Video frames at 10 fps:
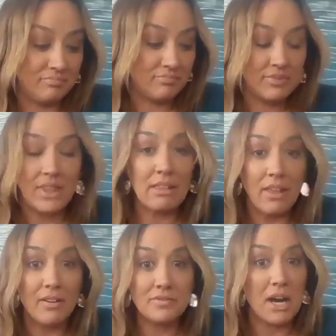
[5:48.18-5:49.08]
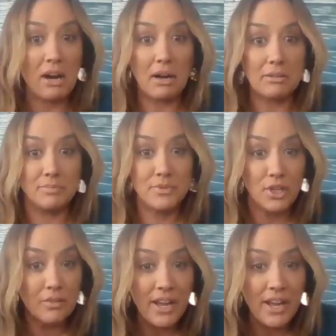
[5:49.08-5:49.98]
loved our
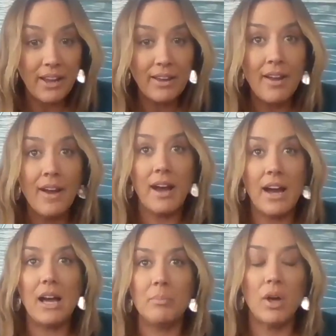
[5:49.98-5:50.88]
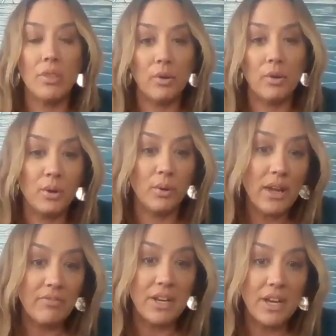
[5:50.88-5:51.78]
survey. Although you don't
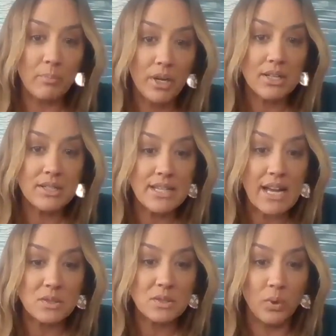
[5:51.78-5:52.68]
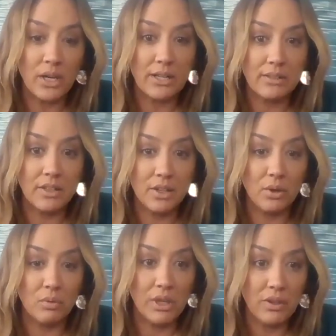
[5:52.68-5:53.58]
love the numbers, that's what,
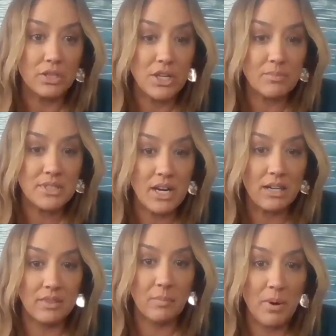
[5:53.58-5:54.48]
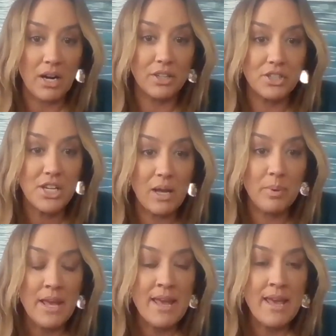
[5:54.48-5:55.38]
really jump-started the partnership.
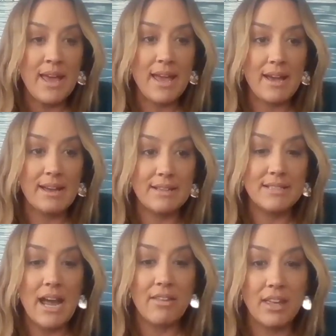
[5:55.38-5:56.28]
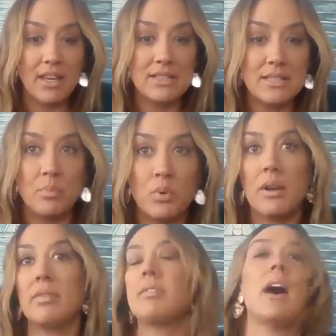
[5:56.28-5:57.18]
And I think it's
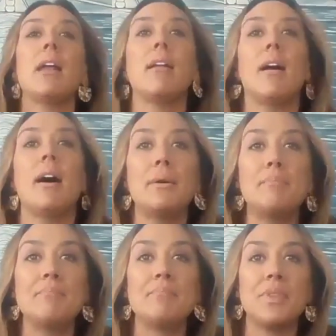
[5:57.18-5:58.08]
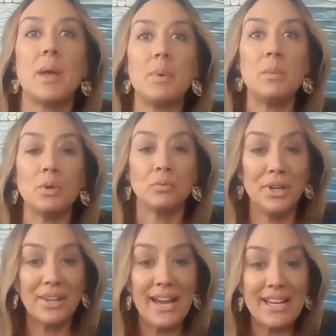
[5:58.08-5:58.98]
important that that people
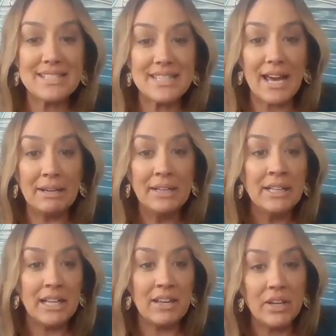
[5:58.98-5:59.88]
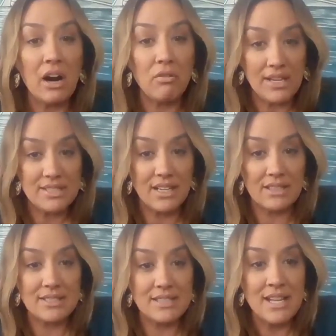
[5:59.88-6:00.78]
realize that giving our
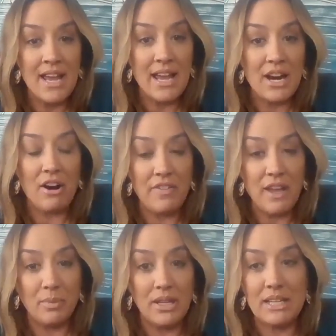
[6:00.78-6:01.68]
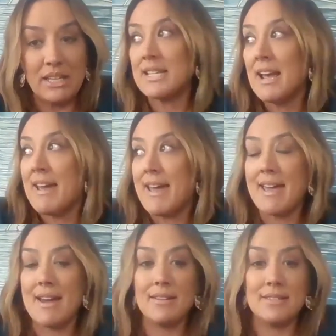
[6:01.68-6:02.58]
residents and our families
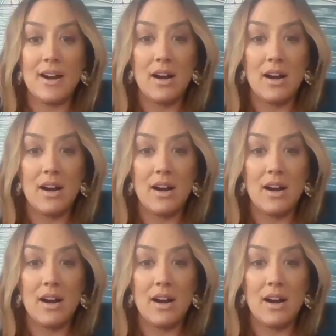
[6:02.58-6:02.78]
and our